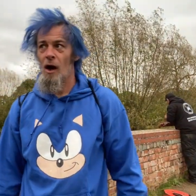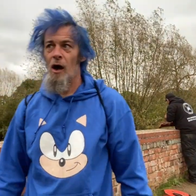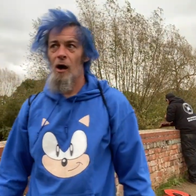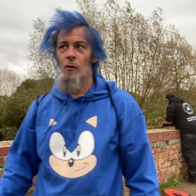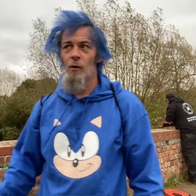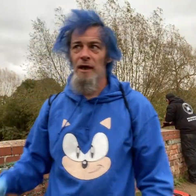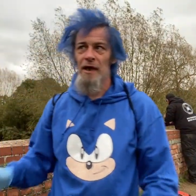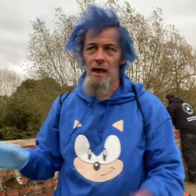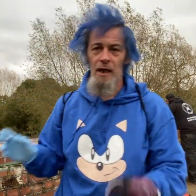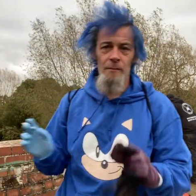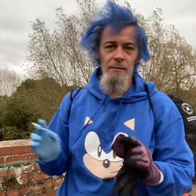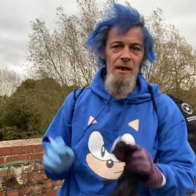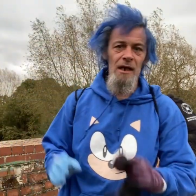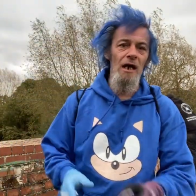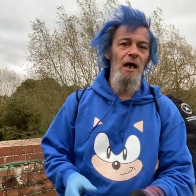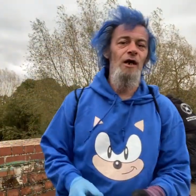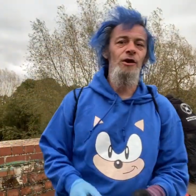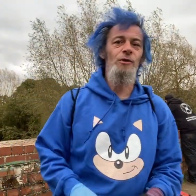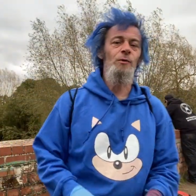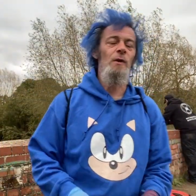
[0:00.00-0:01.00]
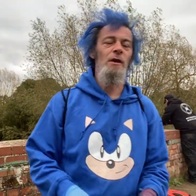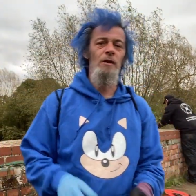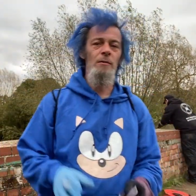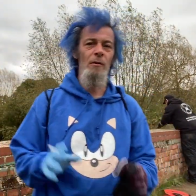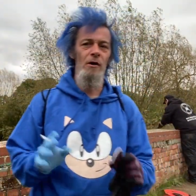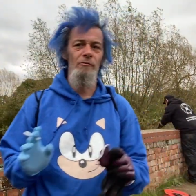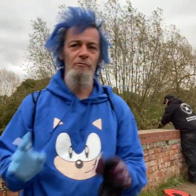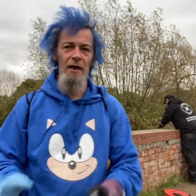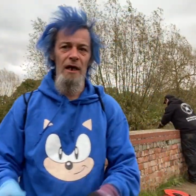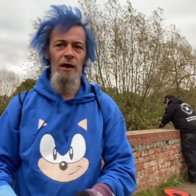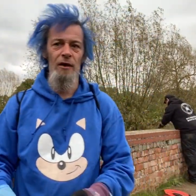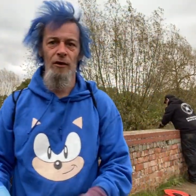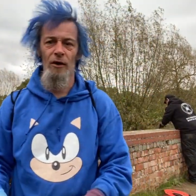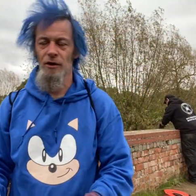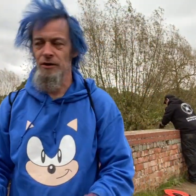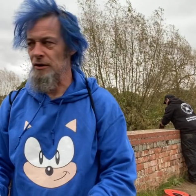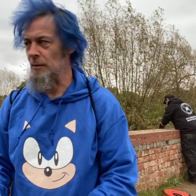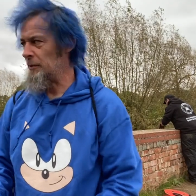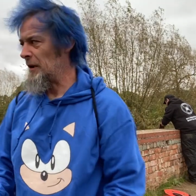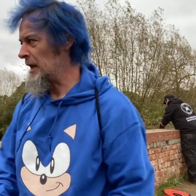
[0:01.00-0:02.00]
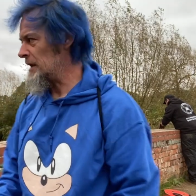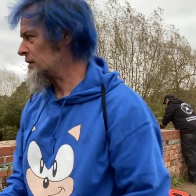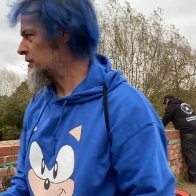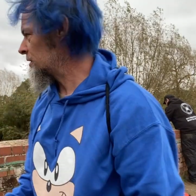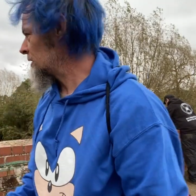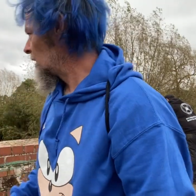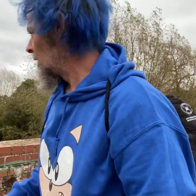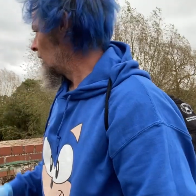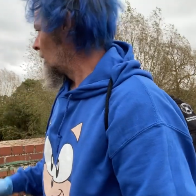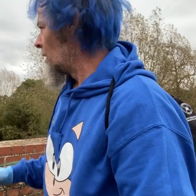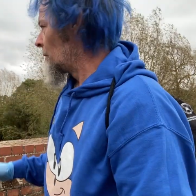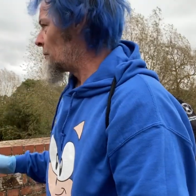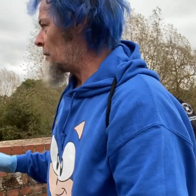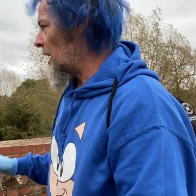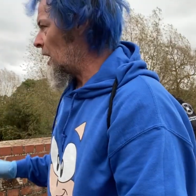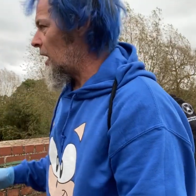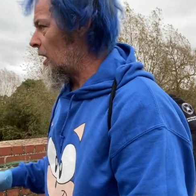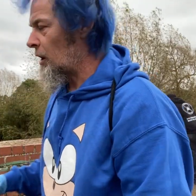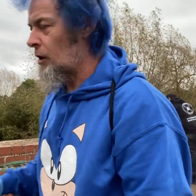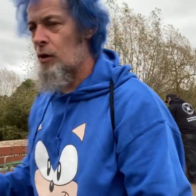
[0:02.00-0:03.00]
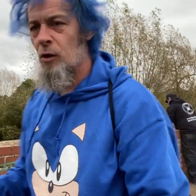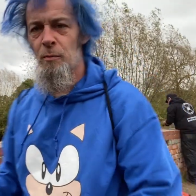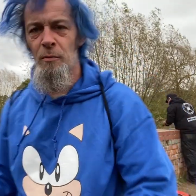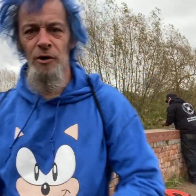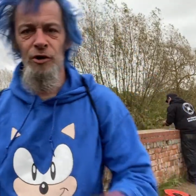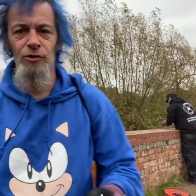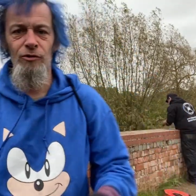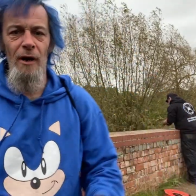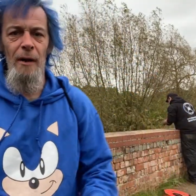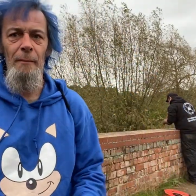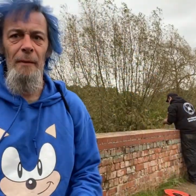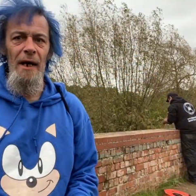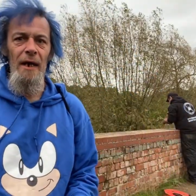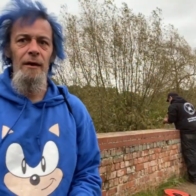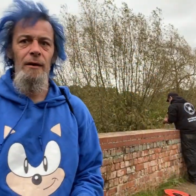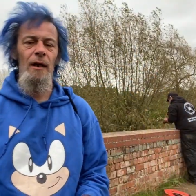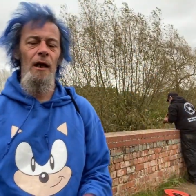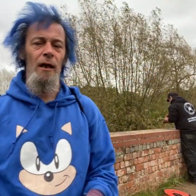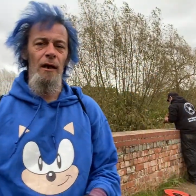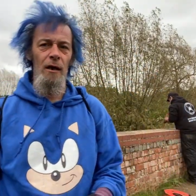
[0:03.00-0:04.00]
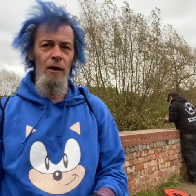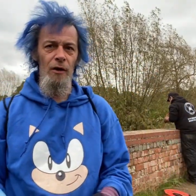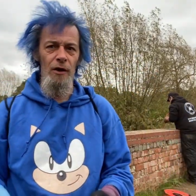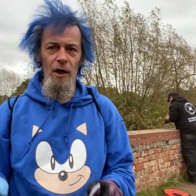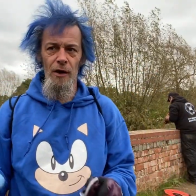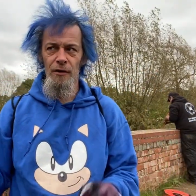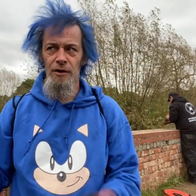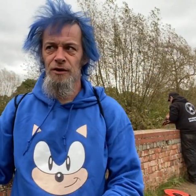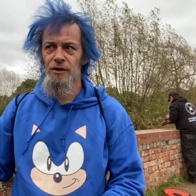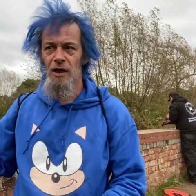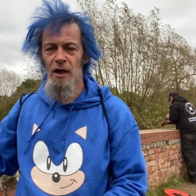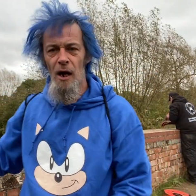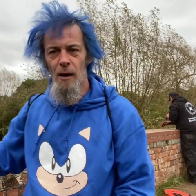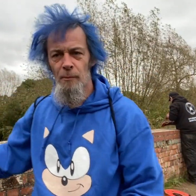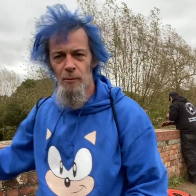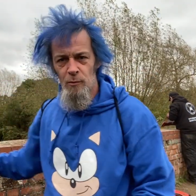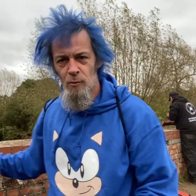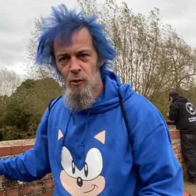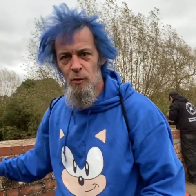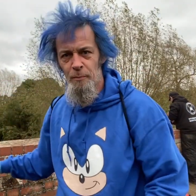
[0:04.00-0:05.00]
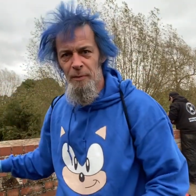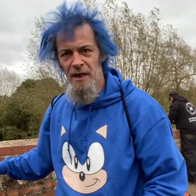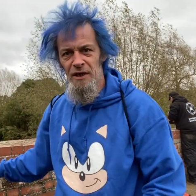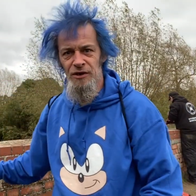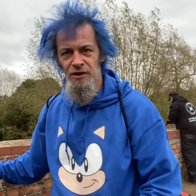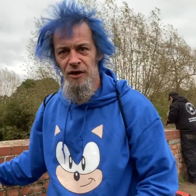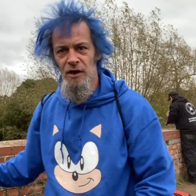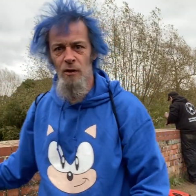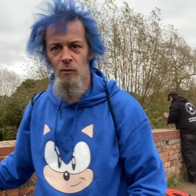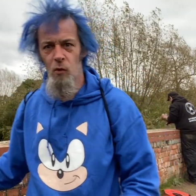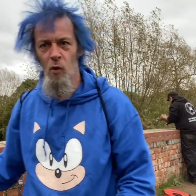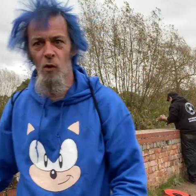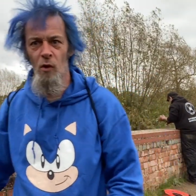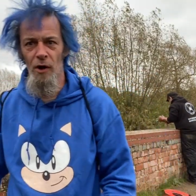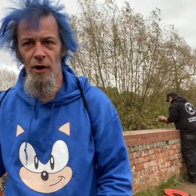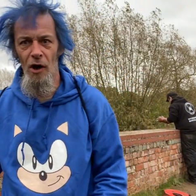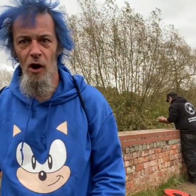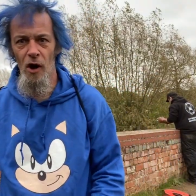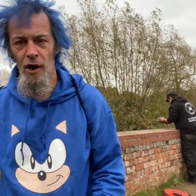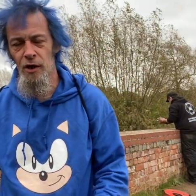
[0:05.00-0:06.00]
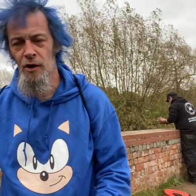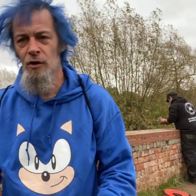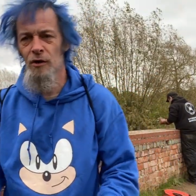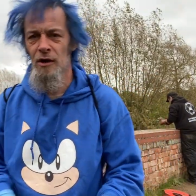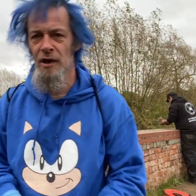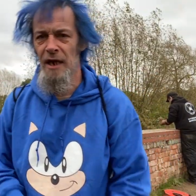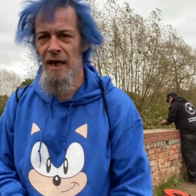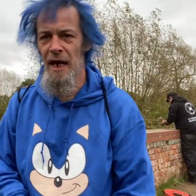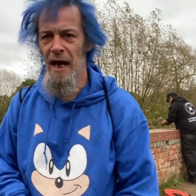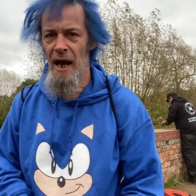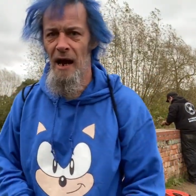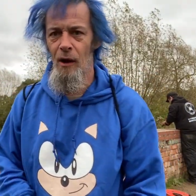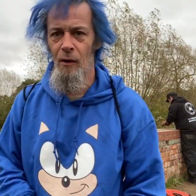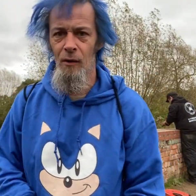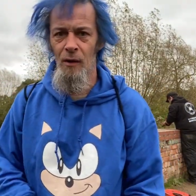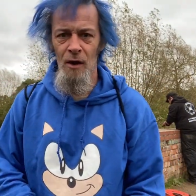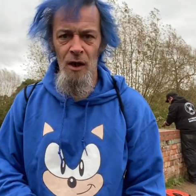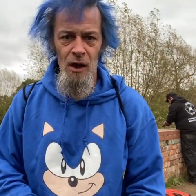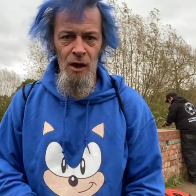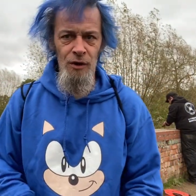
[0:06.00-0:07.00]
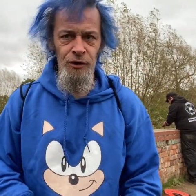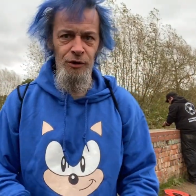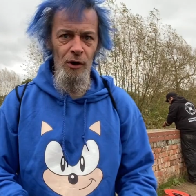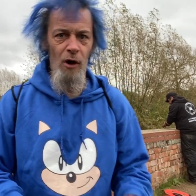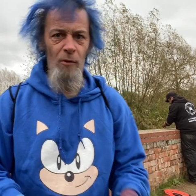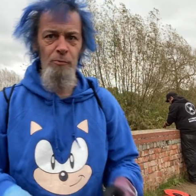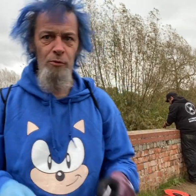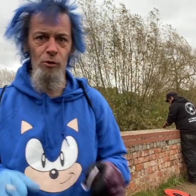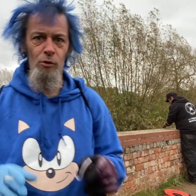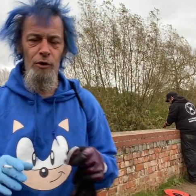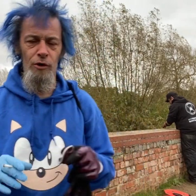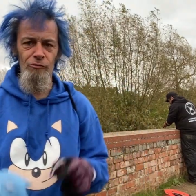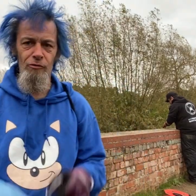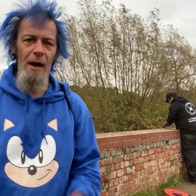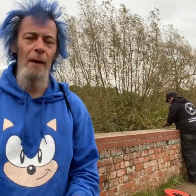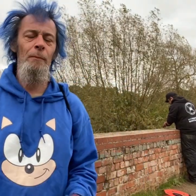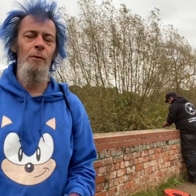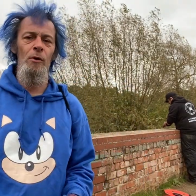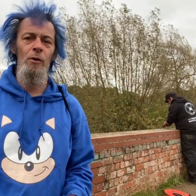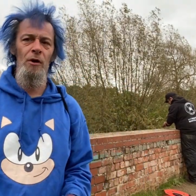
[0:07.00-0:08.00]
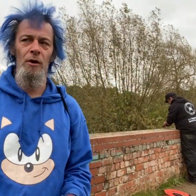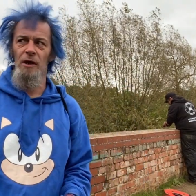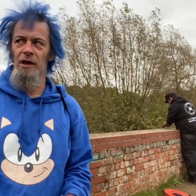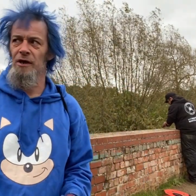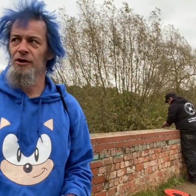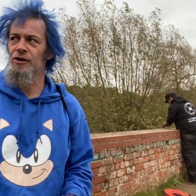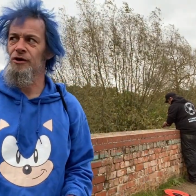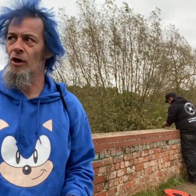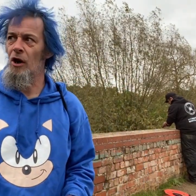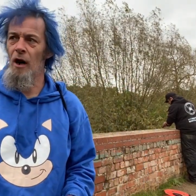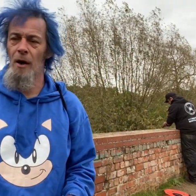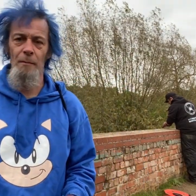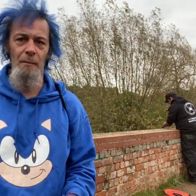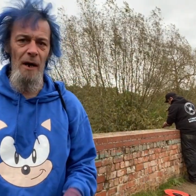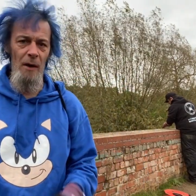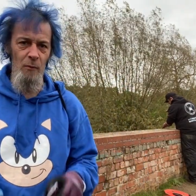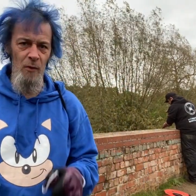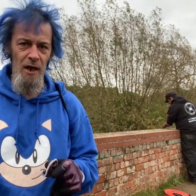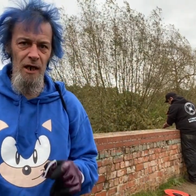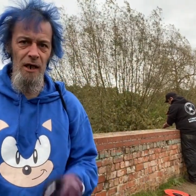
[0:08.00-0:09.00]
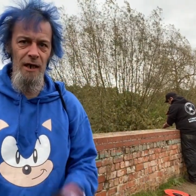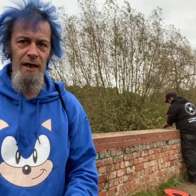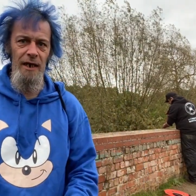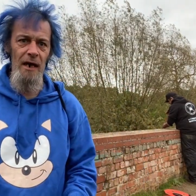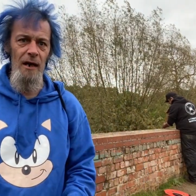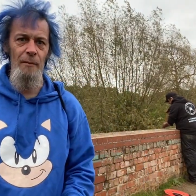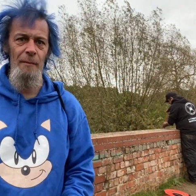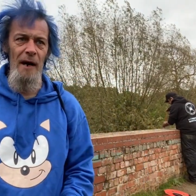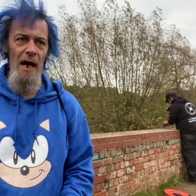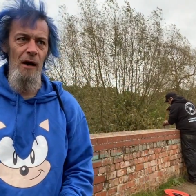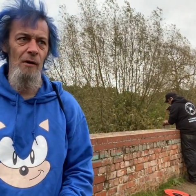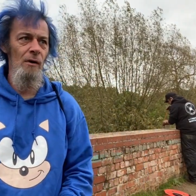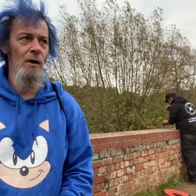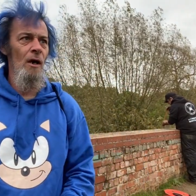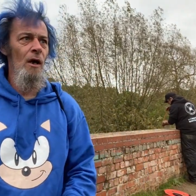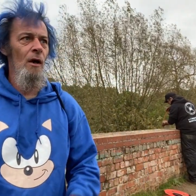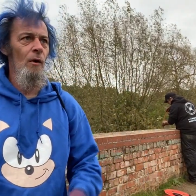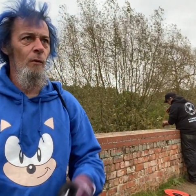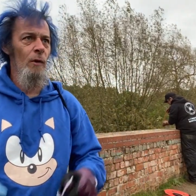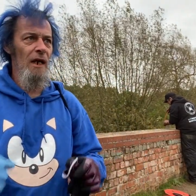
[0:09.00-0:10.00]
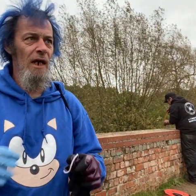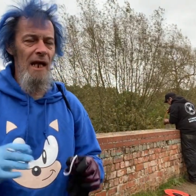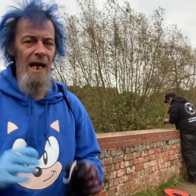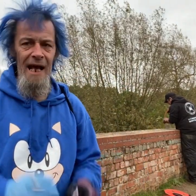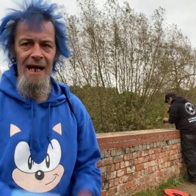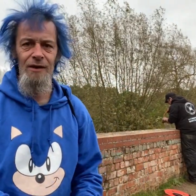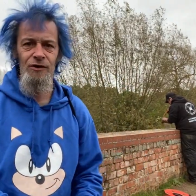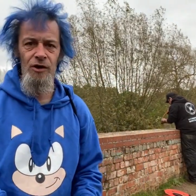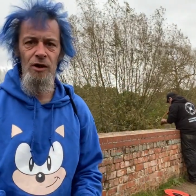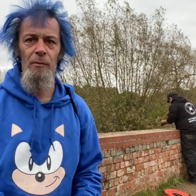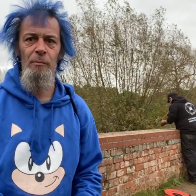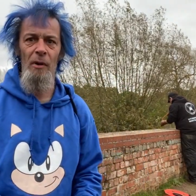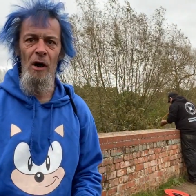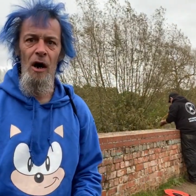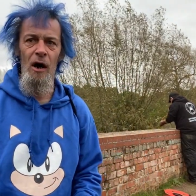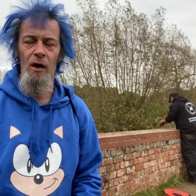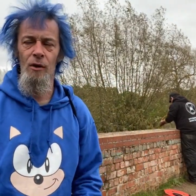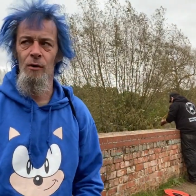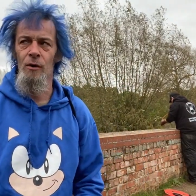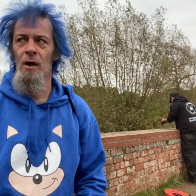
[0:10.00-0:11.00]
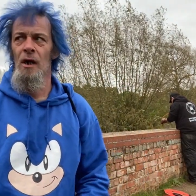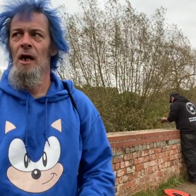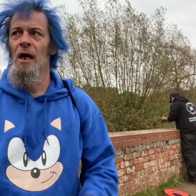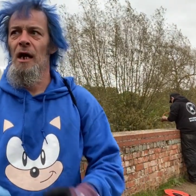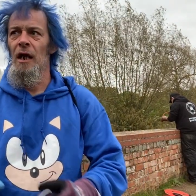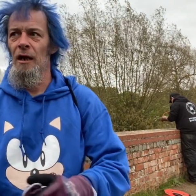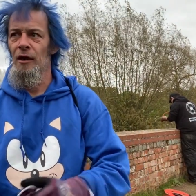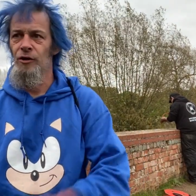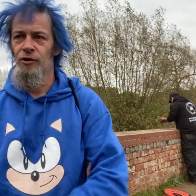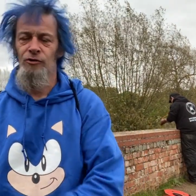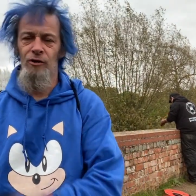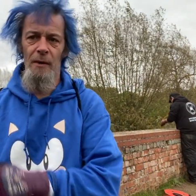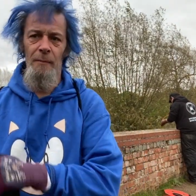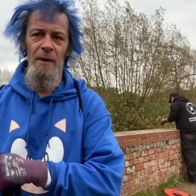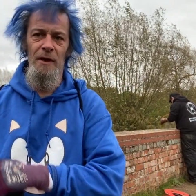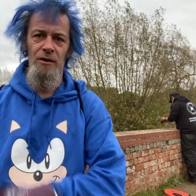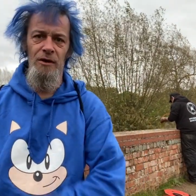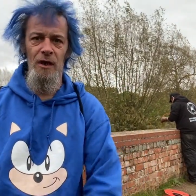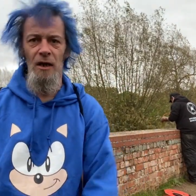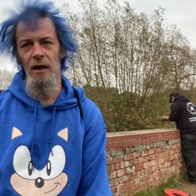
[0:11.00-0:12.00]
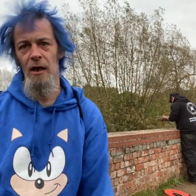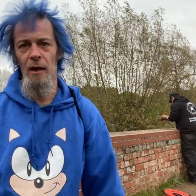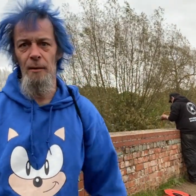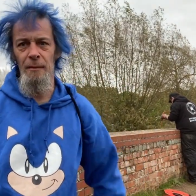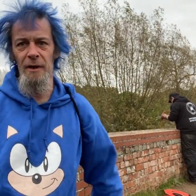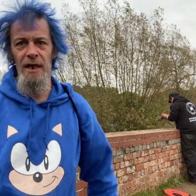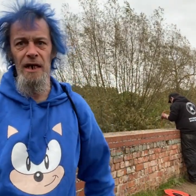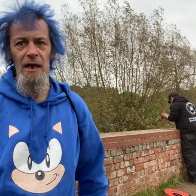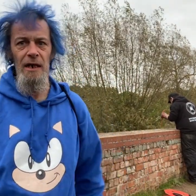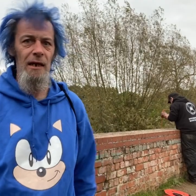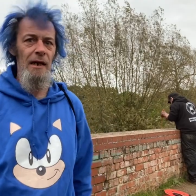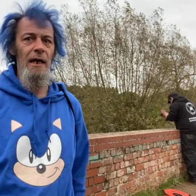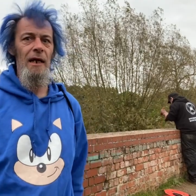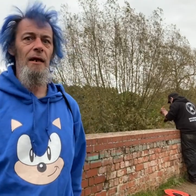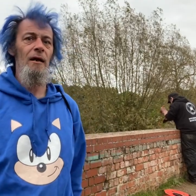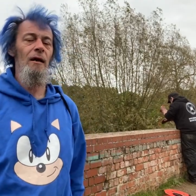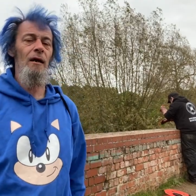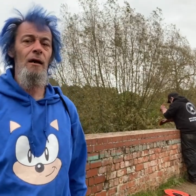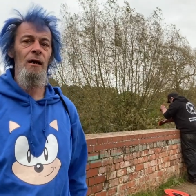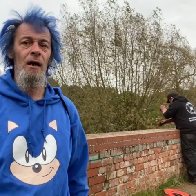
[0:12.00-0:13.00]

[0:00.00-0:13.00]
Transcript: we came here last week, you might recognise the place, but I called my scrap man and I know there's a couple more bits in the water that I couldn't get out. So I bought the grapple hook this time and we're gonna get them out, we're gonna add to the pile and the scrap man's gonna come and get it later.